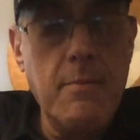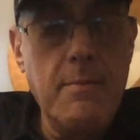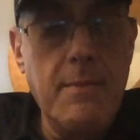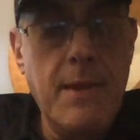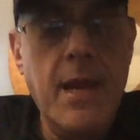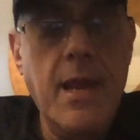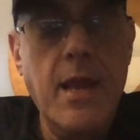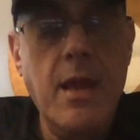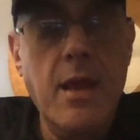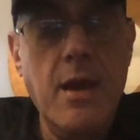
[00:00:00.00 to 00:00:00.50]

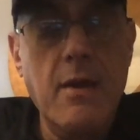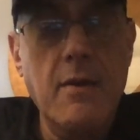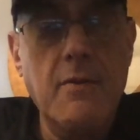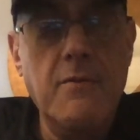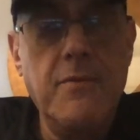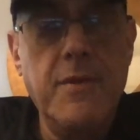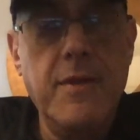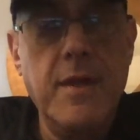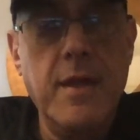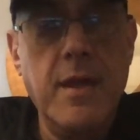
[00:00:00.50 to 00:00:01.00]
many of
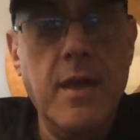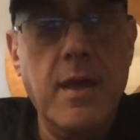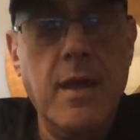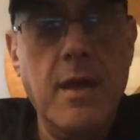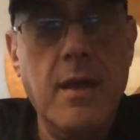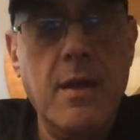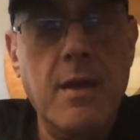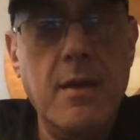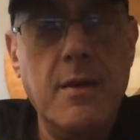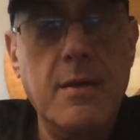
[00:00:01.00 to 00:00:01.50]

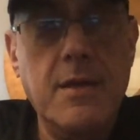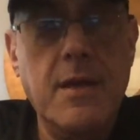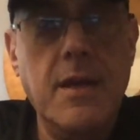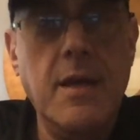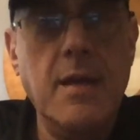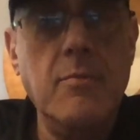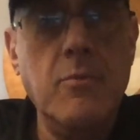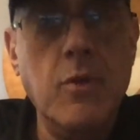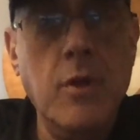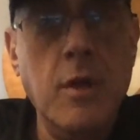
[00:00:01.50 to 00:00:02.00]
the
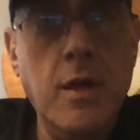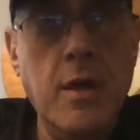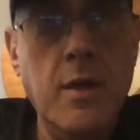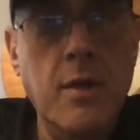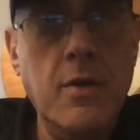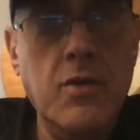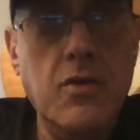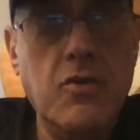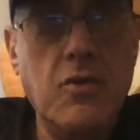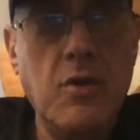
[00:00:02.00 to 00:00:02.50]
team
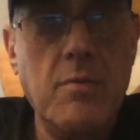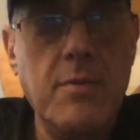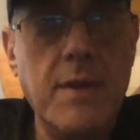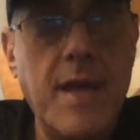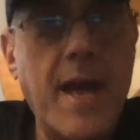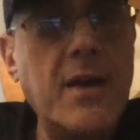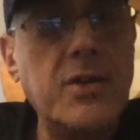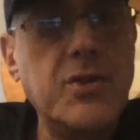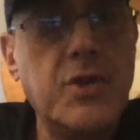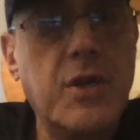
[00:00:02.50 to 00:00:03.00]
leads from
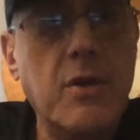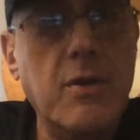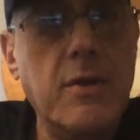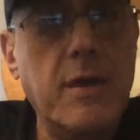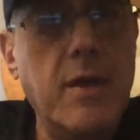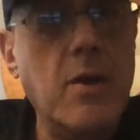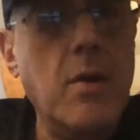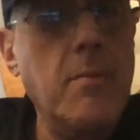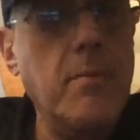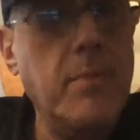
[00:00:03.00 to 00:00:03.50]
NASSCO
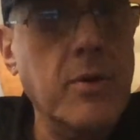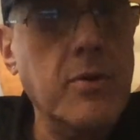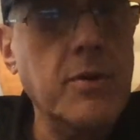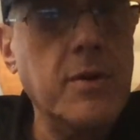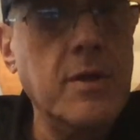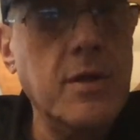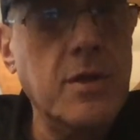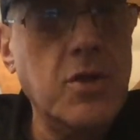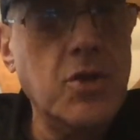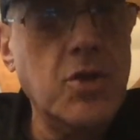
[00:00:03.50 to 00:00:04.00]
that are
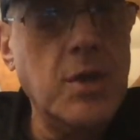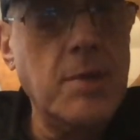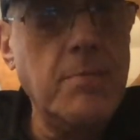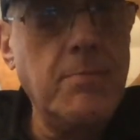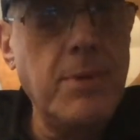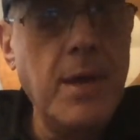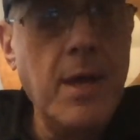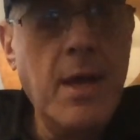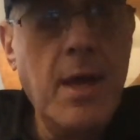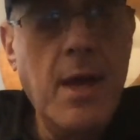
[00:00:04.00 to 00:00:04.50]
building the
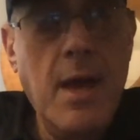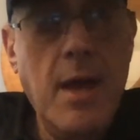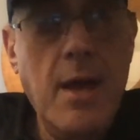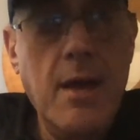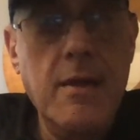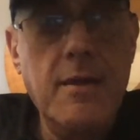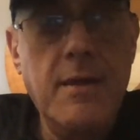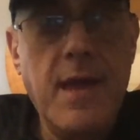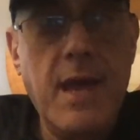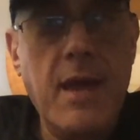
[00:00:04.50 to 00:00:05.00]
ship.
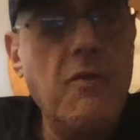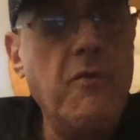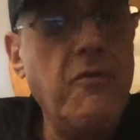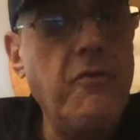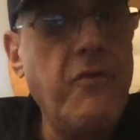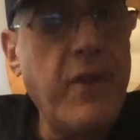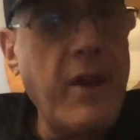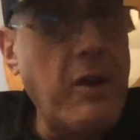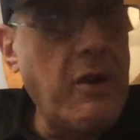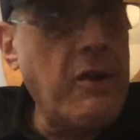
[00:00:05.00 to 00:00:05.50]
They are
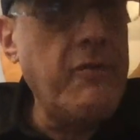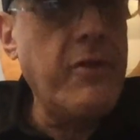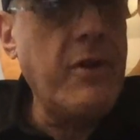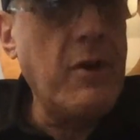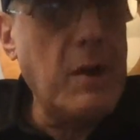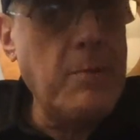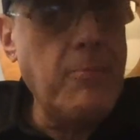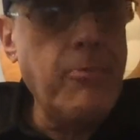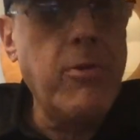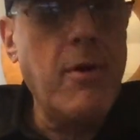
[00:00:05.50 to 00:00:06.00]
very,
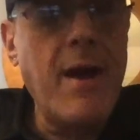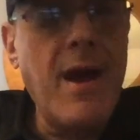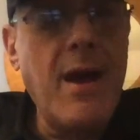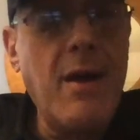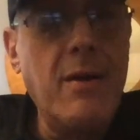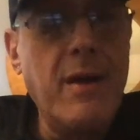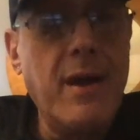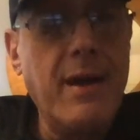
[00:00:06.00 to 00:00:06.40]
very proud.